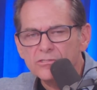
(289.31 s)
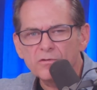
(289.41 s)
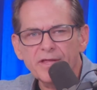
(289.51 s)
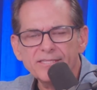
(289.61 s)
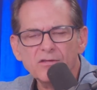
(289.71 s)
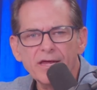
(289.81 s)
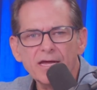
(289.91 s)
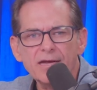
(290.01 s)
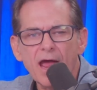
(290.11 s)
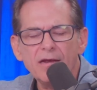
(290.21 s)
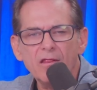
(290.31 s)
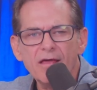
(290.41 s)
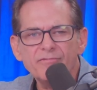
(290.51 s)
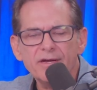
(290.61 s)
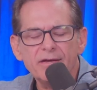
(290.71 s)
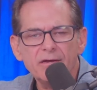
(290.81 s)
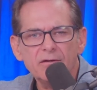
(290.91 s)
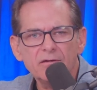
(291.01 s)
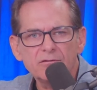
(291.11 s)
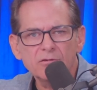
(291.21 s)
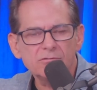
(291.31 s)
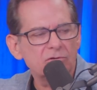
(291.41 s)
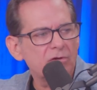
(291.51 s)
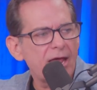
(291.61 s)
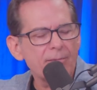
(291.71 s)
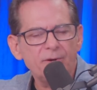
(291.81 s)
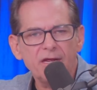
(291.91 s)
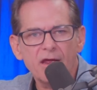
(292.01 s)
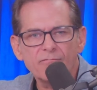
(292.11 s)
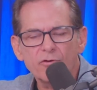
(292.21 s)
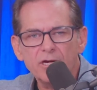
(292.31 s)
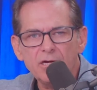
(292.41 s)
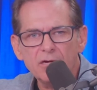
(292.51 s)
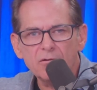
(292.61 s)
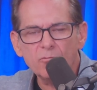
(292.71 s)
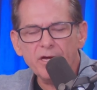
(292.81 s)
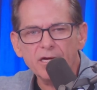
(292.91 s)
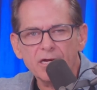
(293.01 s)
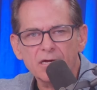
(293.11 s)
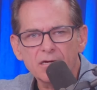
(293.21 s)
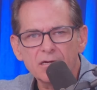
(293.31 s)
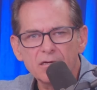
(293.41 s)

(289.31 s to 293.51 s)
So that's like a 9 11 those happening every week